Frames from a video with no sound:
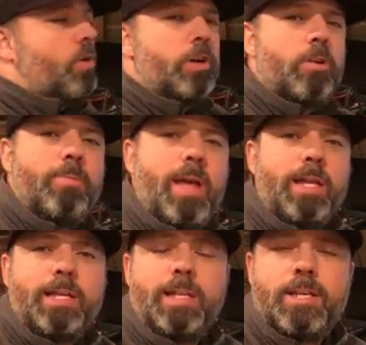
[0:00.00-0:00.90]
our
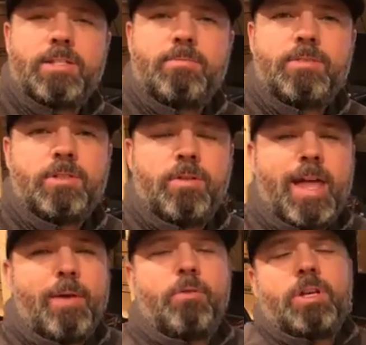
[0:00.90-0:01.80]
mailing list. So
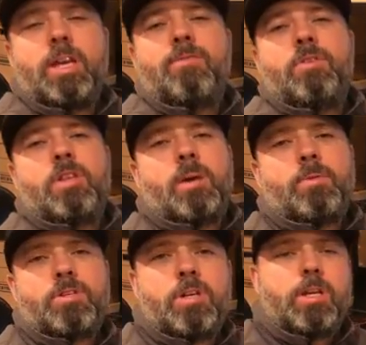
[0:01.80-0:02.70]
that will give you the
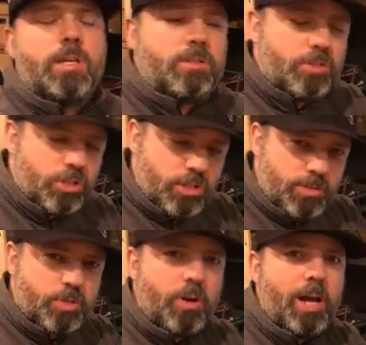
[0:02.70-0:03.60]
opportunity to just
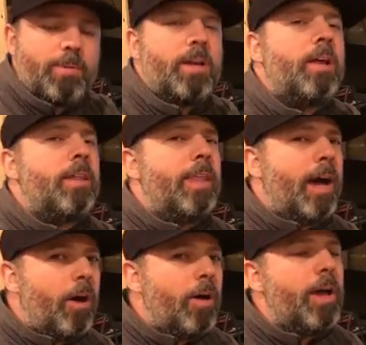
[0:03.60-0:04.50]
subscribe.
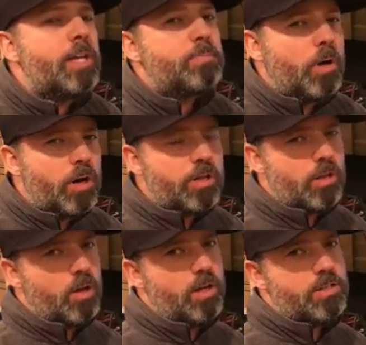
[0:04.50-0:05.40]
Now, as part of the
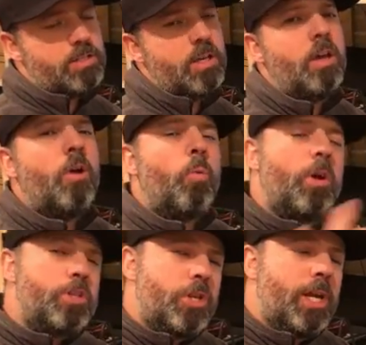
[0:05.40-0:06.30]
laws,
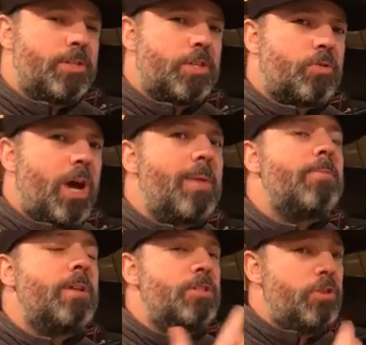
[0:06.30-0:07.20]
once you hit subscribe, it
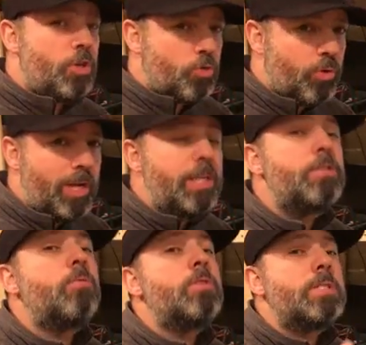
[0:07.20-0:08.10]
means you agree
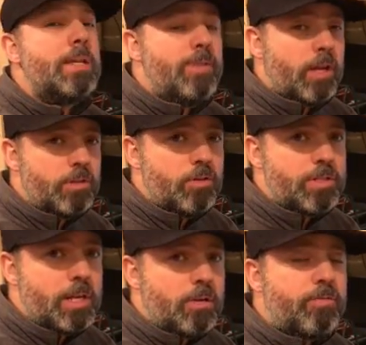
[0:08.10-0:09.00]
to receiving a
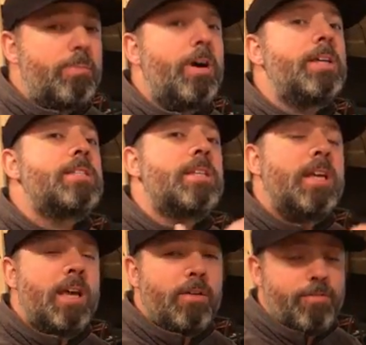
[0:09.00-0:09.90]
newsletter from us
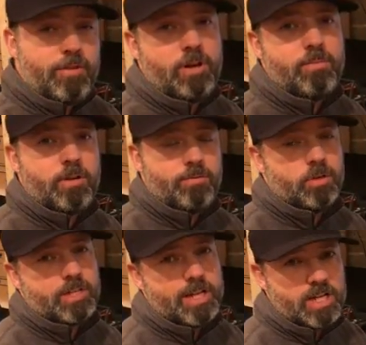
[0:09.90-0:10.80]
from
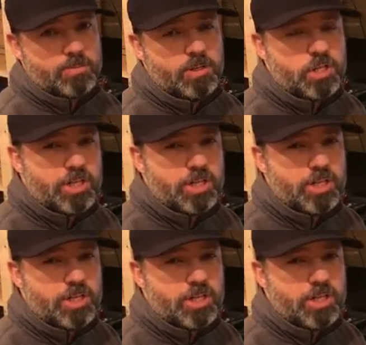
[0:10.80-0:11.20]
410 Expedition.